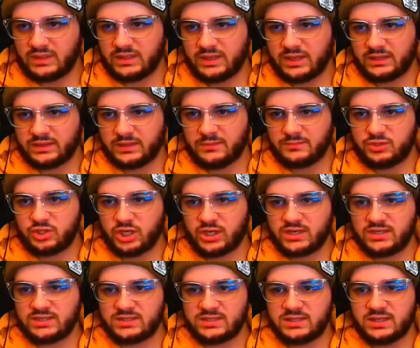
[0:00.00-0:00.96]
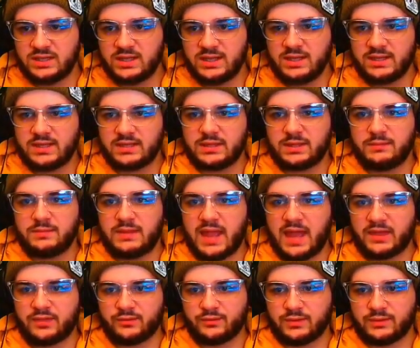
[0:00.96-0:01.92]
Get them chickens, get them
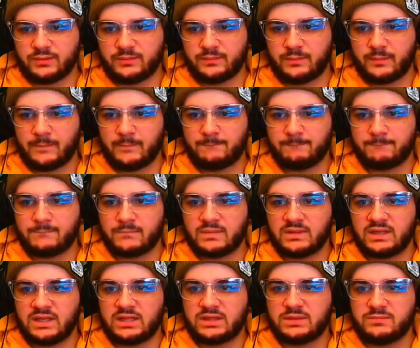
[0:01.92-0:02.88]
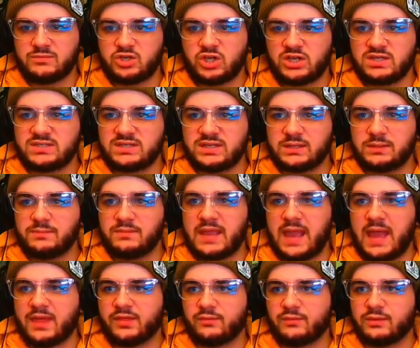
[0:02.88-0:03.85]
gathering. Them chickens, get them
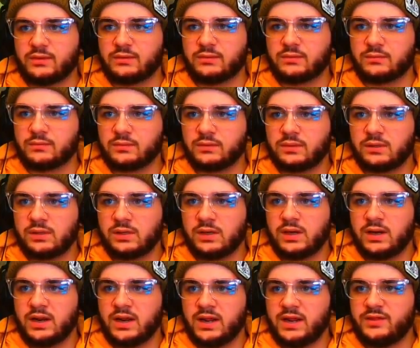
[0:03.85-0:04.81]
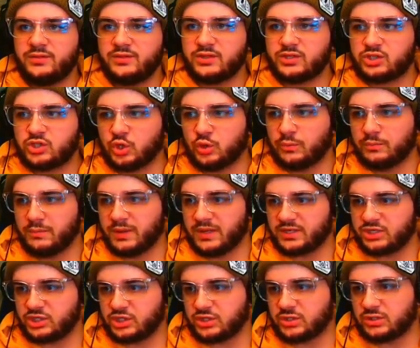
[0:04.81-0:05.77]
gathering. In the suit,
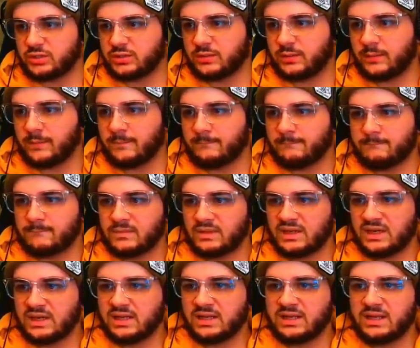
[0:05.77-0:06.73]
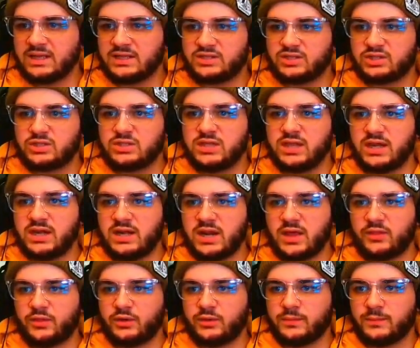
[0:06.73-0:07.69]
bitch. Get, get
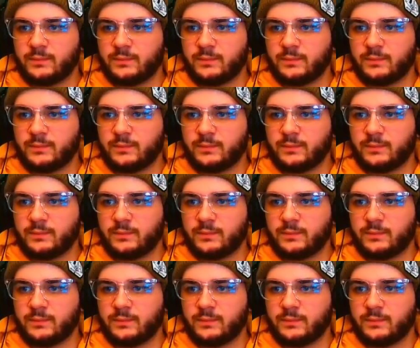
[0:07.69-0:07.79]
another.